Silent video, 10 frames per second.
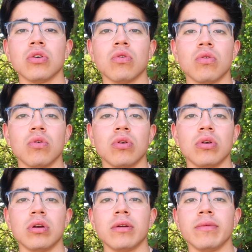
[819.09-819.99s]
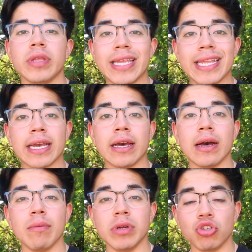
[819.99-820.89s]
or eating
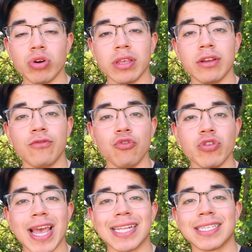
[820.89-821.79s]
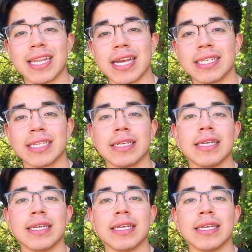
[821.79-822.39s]
a majority of their food at night,